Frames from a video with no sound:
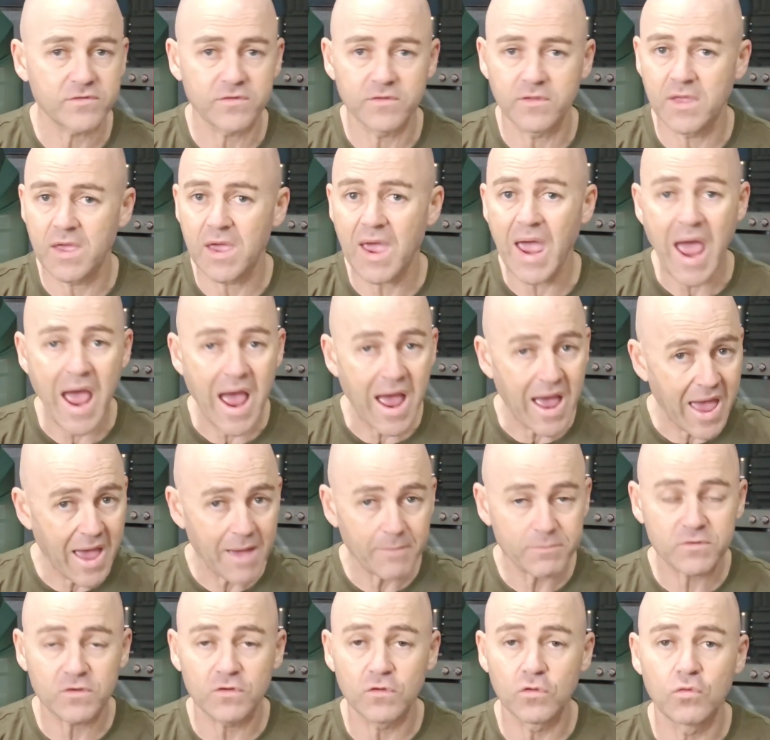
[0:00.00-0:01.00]
They are
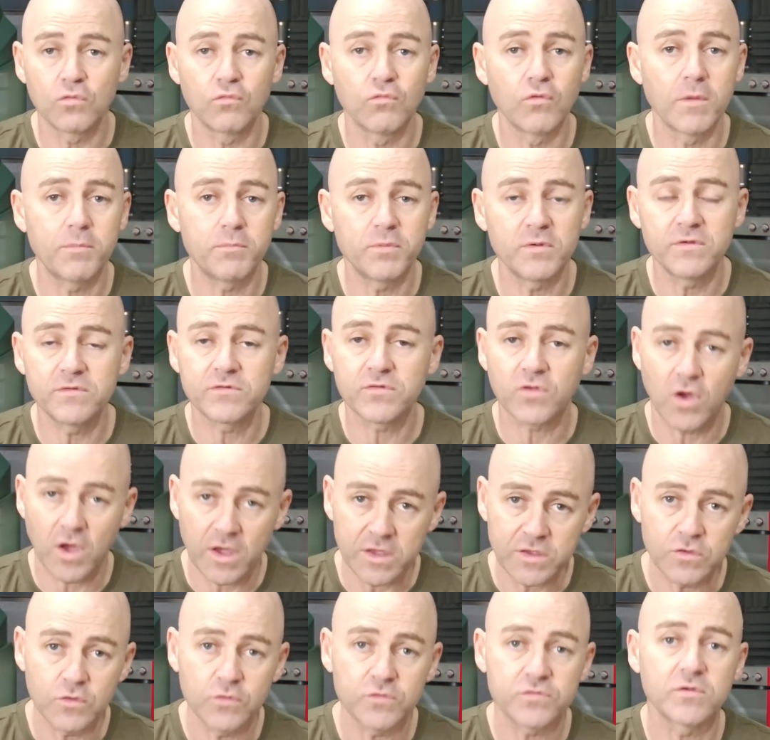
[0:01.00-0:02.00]
absolute rippers. I
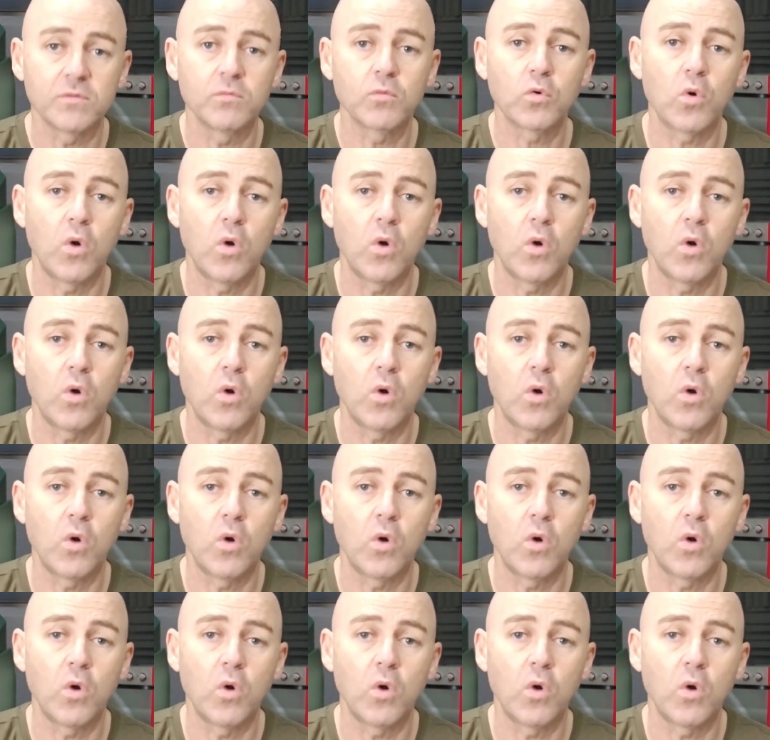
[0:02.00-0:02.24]
use them